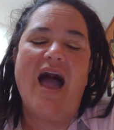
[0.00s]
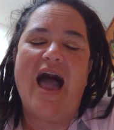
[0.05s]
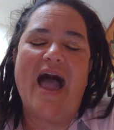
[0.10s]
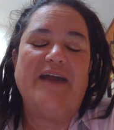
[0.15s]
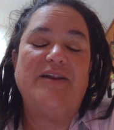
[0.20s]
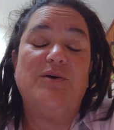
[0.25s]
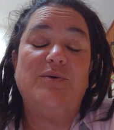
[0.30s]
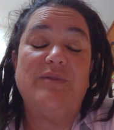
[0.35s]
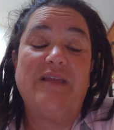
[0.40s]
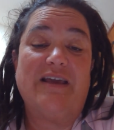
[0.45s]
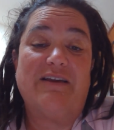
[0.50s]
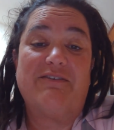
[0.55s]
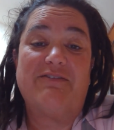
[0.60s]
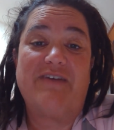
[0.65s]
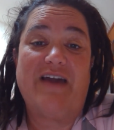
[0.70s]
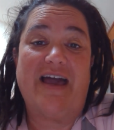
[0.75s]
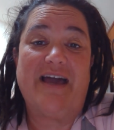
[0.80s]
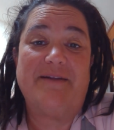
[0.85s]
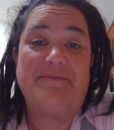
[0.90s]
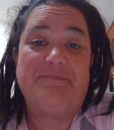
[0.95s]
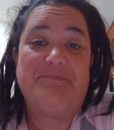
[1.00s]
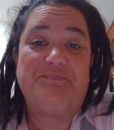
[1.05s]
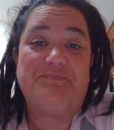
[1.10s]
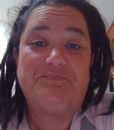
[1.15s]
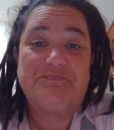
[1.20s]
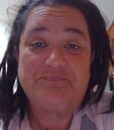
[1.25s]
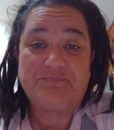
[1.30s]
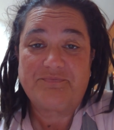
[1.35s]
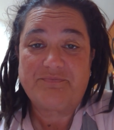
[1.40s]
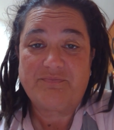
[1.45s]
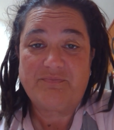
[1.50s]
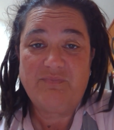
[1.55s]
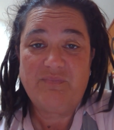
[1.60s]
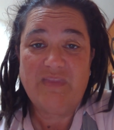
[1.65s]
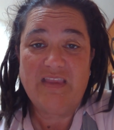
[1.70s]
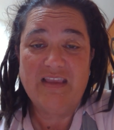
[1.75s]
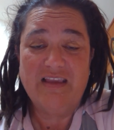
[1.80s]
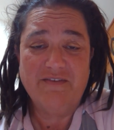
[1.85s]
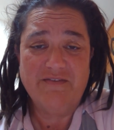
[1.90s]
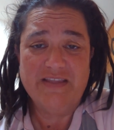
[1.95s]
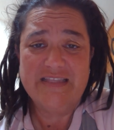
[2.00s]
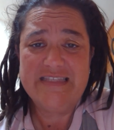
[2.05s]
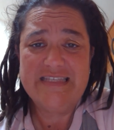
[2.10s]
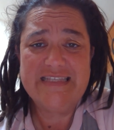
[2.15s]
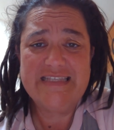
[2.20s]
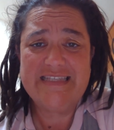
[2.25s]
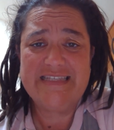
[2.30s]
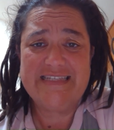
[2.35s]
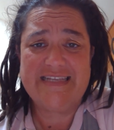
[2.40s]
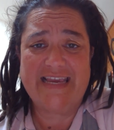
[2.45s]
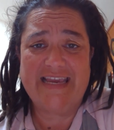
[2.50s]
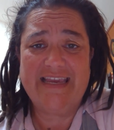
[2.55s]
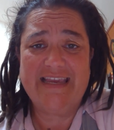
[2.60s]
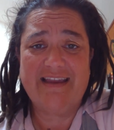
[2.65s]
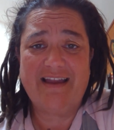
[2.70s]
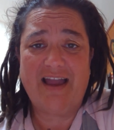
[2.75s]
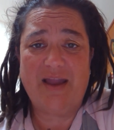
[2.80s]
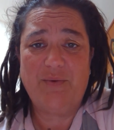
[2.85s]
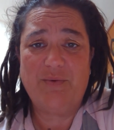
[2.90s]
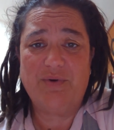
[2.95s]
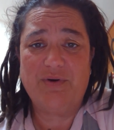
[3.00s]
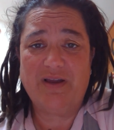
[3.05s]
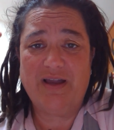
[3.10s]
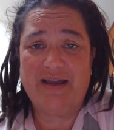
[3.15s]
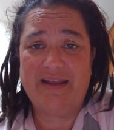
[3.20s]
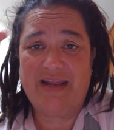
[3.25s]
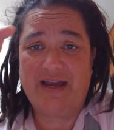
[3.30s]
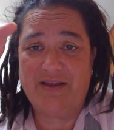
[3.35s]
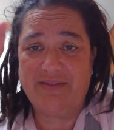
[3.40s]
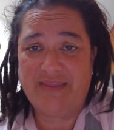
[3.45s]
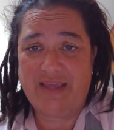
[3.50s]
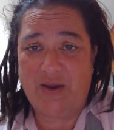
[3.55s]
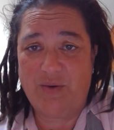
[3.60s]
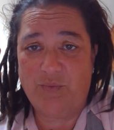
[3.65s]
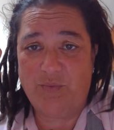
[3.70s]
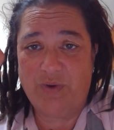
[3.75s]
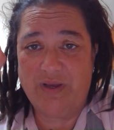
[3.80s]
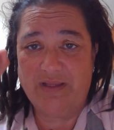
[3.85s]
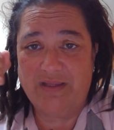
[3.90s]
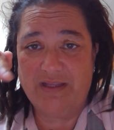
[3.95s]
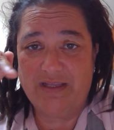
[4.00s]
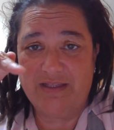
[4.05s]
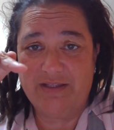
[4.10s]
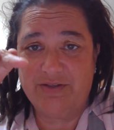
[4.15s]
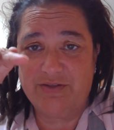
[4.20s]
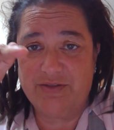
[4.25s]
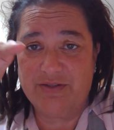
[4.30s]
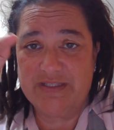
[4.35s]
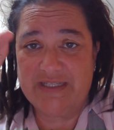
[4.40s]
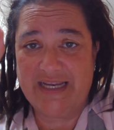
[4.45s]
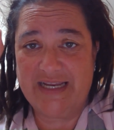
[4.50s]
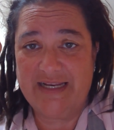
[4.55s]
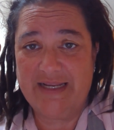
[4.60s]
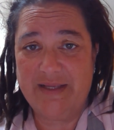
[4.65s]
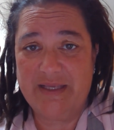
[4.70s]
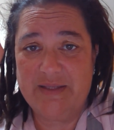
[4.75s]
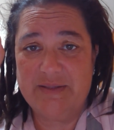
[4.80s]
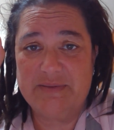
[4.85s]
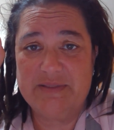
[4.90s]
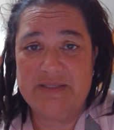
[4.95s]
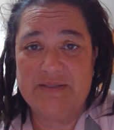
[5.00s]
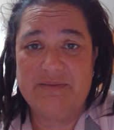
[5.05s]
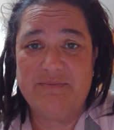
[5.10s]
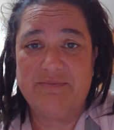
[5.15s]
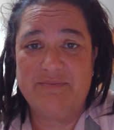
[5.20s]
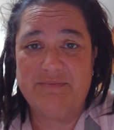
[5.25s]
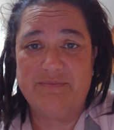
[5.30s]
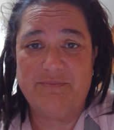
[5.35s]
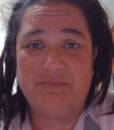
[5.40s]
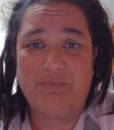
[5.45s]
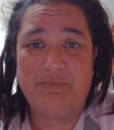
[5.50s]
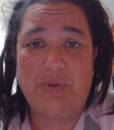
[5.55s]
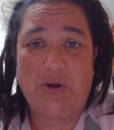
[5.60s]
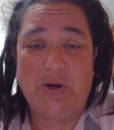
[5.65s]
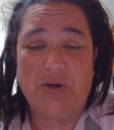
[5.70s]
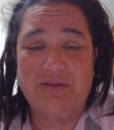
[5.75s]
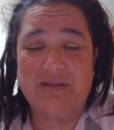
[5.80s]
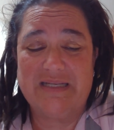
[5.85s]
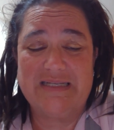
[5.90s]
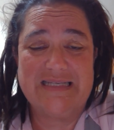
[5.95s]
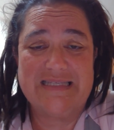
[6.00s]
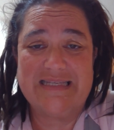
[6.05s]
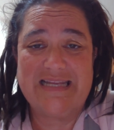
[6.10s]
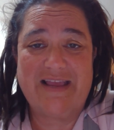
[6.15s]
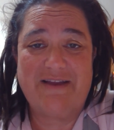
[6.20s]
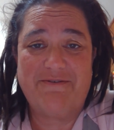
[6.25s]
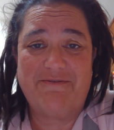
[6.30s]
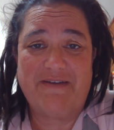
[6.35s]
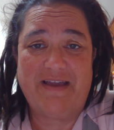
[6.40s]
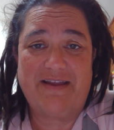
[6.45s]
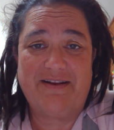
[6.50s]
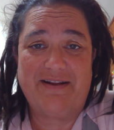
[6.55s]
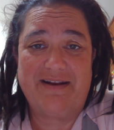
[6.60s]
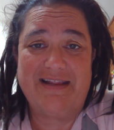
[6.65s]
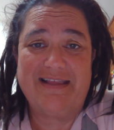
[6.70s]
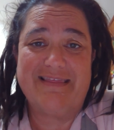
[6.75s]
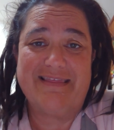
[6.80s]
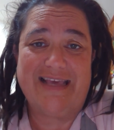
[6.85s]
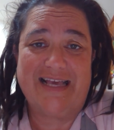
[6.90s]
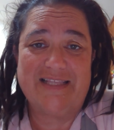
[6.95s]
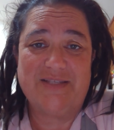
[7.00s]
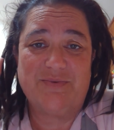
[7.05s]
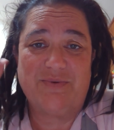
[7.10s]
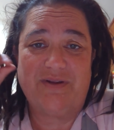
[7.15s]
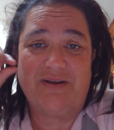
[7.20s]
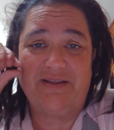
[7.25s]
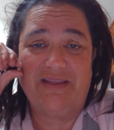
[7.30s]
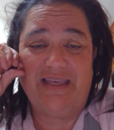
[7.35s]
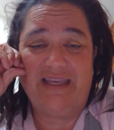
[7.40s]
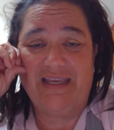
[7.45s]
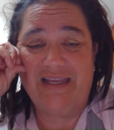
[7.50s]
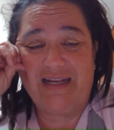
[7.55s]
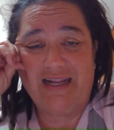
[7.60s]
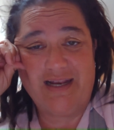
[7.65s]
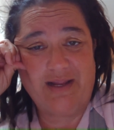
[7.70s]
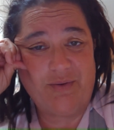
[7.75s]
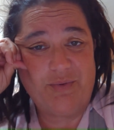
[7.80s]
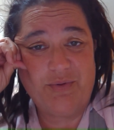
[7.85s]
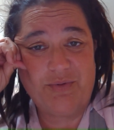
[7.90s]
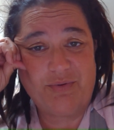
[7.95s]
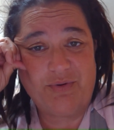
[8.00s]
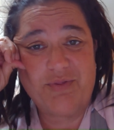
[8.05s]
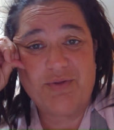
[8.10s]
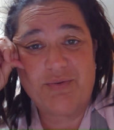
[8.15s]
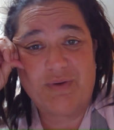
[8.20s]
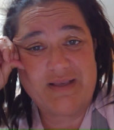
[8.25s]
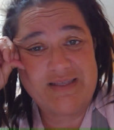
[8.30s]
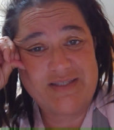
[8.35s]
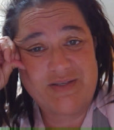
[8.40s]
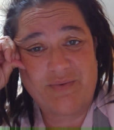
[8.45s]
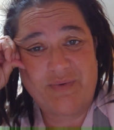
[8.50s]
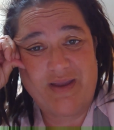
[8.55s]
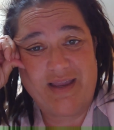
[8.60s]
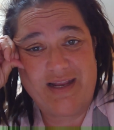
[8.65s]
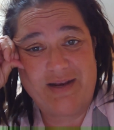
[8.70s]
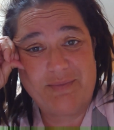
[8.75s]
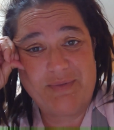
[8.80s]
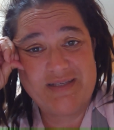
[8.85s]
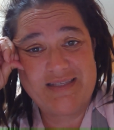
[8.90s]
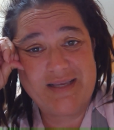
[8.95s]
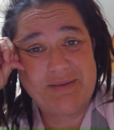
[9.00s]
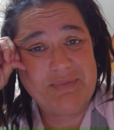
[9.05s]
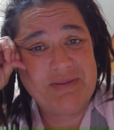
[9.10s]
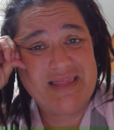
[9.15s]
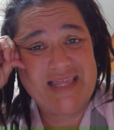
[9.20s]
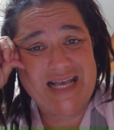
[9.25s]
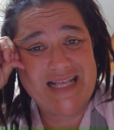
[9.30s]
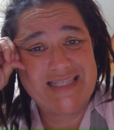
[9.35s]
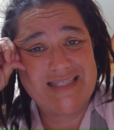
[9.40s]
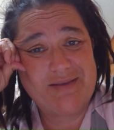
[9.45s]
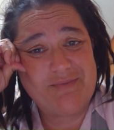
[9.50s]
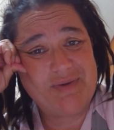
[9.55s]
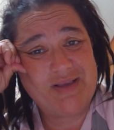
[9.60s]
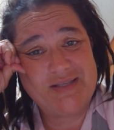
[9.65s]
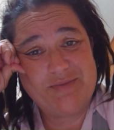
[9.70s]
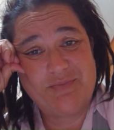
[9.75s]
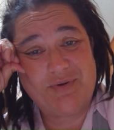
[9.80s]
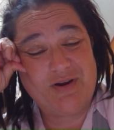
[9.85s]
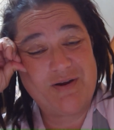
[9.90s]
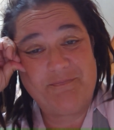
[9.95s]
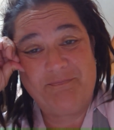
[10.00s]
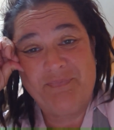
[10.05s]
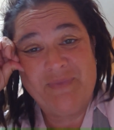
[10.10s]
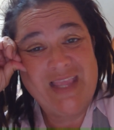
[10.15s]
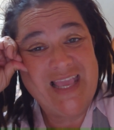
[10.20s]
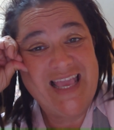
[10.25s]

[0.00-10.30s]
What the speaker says: I don't like fat. If it's a steak, I will cut out that one little tiny part that doesn't have fat on it, and that's what I'll eat, and I will throw the rest away. And everybody's like, but that's the best part.